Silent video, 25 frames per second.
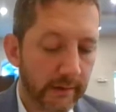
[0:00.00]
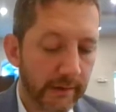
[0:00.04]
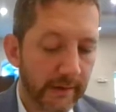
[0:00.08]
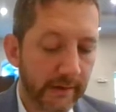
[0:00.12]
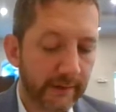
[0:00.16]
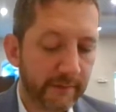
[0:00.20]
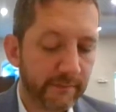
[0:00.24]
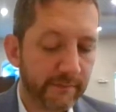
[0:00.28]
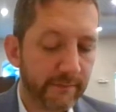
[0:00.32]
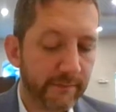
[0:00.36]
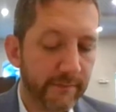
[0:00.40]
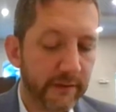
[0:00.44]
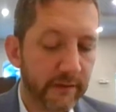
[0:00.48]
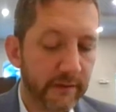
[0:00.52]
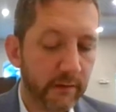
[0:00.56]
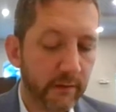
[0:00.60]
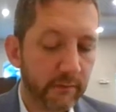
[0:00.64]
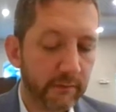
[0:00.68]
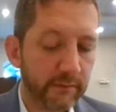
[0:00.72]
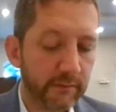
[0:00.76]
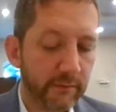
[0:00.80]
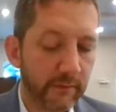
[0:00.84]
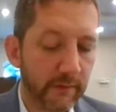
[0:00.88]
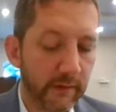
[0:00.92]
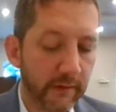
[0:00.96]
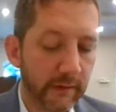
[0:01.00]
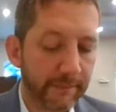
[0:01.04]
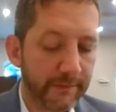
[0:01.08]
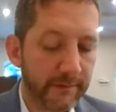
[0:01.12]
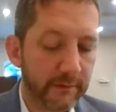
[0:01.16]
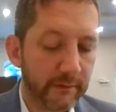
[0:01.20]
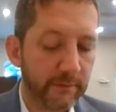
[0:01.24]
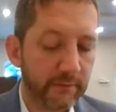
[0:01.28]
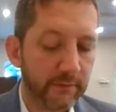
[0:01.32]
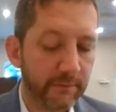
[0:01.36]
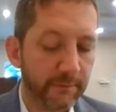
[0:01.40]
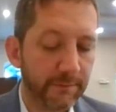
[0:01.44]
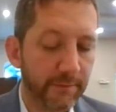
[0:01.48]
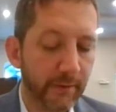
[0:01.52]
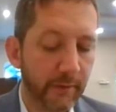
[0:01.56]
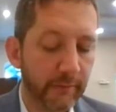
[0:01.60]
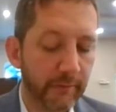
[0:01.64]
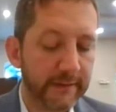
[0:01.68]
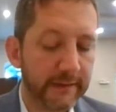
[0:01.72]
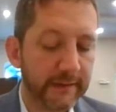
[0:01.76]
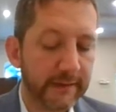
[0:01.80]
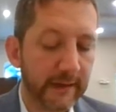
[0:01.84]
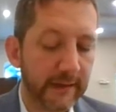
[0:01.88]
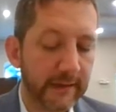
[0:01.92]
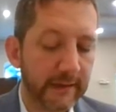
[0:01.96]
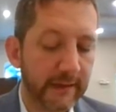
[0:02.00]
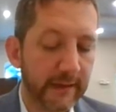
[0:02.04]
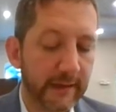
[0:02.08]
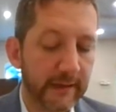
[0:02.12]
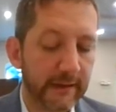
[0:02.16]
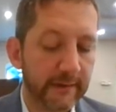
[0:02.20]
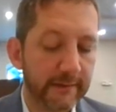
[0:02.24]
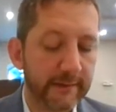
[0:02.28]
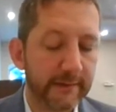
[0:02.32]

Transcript: As milot hapiut boi kala.